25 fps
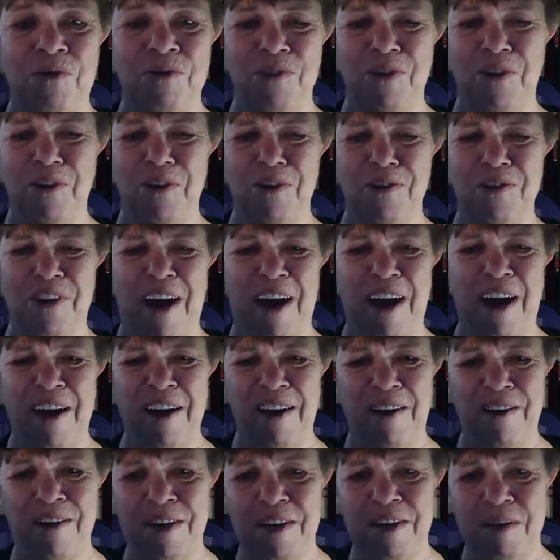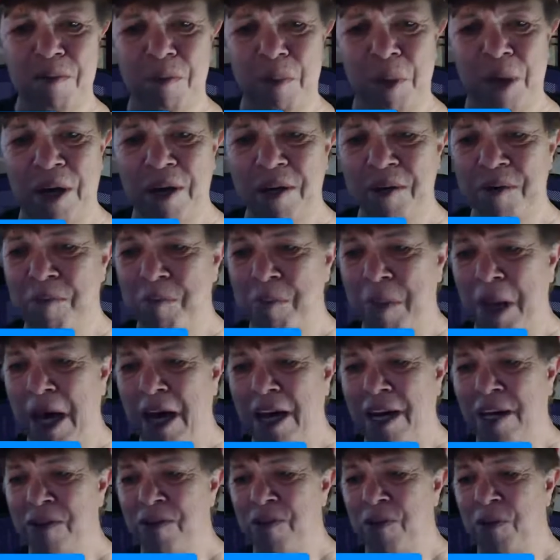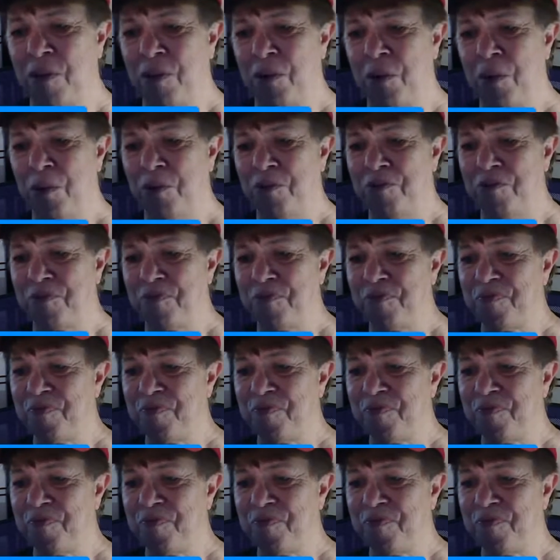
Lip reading: A little tired, but back in the groove.